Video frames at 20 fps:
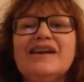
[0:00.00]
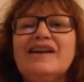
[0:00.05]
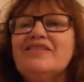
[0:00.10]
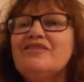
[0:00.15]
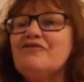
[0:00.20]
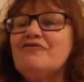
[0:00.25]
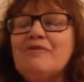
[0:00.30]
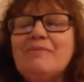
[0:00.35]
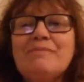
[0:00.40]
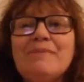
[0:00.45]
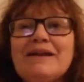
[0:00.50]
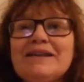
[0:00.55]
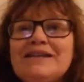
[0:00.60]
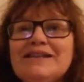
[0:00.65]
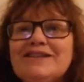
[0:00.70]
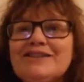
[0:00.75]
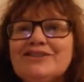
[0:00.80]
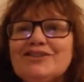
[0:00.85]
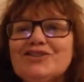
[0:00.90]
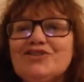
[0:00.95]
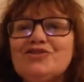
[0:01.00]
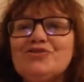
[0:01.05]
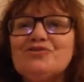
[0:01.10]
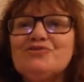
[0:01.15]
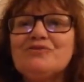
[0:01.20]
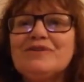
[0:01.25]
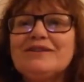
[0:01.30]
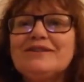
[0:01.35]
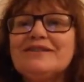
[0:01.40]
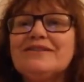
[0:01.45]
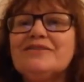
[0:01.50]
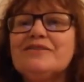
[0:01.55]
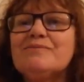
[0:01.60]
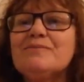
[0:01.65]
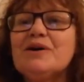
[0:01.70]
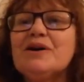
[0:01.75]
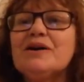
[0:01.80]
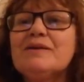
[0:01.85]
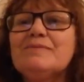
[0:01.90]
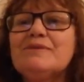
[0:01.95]
There are many stories in the
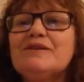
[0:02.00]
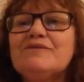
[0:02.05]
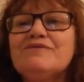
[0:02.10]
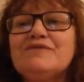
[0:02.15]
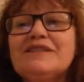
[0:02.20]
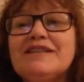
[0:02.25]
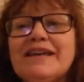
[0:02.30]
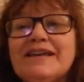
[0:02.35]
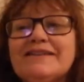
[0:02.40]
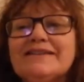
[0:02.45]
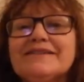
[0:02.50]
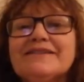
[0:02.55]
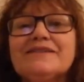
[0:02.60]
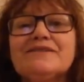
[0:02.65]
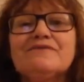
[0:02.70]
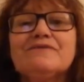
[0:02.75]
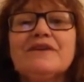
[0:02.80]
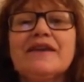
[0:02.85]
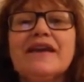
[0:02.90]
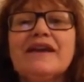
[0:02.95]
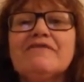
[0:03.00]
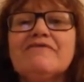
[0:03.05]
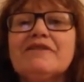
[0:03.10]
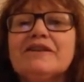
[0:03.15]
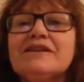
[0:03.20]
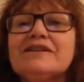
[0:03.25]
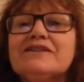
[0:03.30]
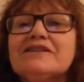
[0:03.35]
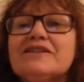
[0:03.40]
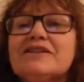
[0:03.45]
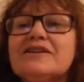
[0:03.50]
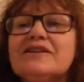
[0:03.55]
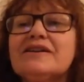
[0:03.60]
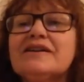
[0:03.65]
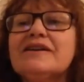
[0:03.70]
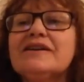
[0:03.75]
Bible of tests of character,